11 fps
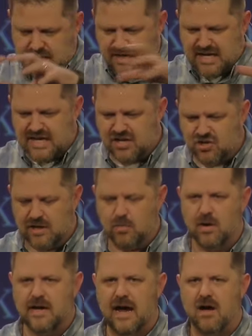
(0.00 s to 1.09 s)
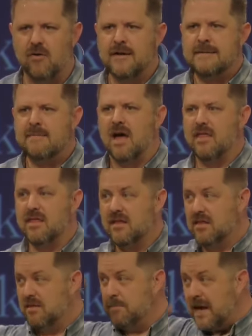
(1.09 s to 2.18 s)
like conditioning workout, uh, the
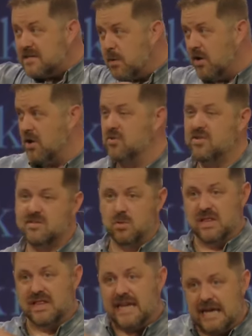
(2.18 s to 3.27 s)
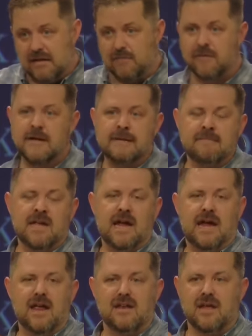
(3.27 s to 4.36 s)
the baseball coaches would leave,
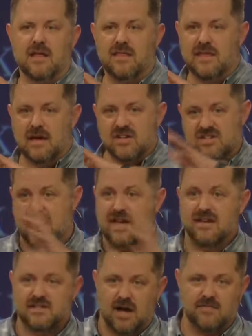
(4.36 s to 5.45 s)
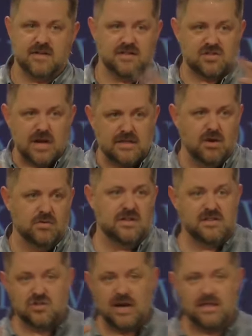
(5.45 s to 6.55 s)
and uh, they'd just hand us off to the strength coach.
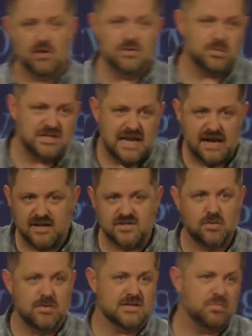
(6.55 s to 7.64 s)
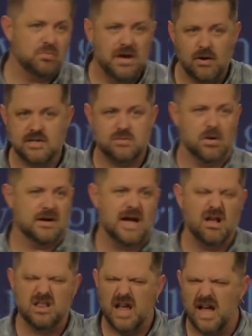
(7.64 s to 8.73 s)
And the strength coach would take us through this rigorous
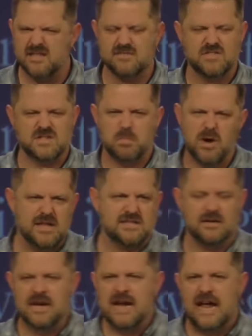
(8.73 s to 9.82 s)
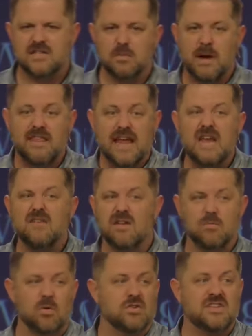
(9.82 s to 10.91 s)
workout, lots of sprints, and and so by the end of
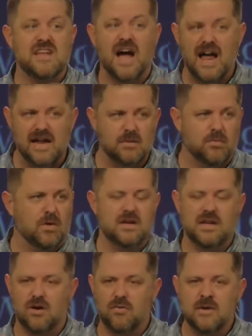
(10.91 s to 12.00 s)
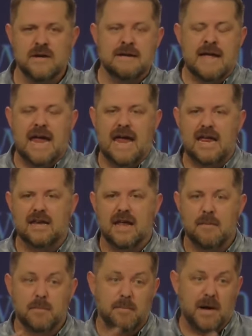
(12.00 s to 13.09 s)
it, we're dying, we're, you know,
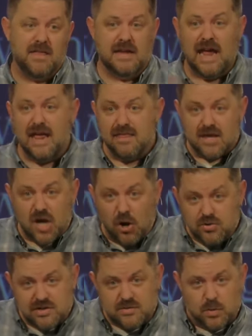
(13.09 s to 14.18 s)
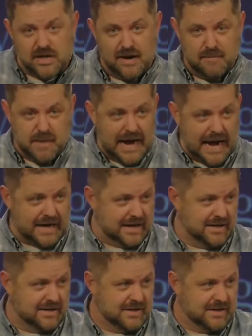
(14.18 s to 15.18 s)
and but by the end, the coaches would come back.